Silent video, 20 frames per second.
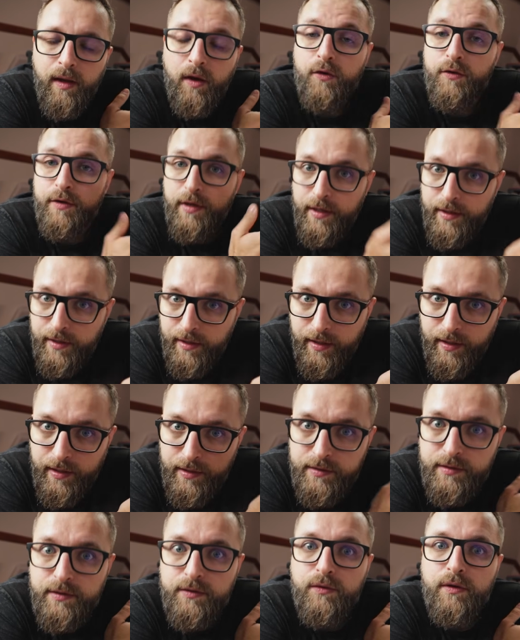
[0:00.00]
On the other
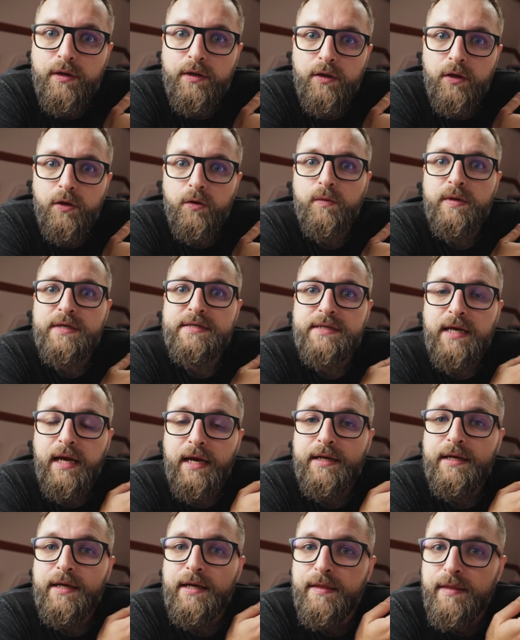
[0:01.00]
hand, you can always
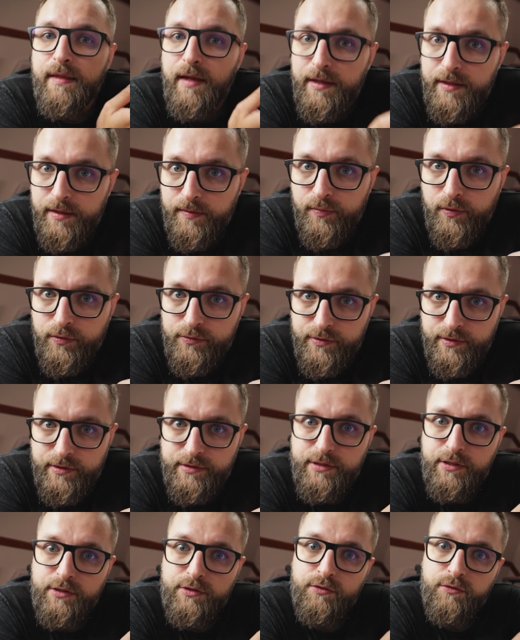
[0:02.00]
add another browser
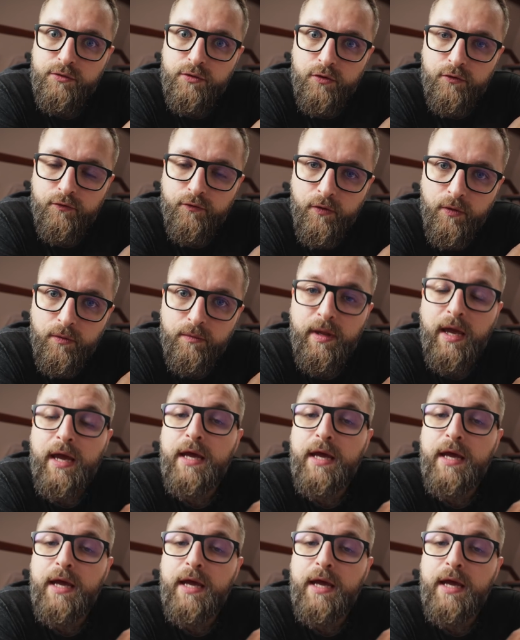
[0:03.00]
extension to your phone,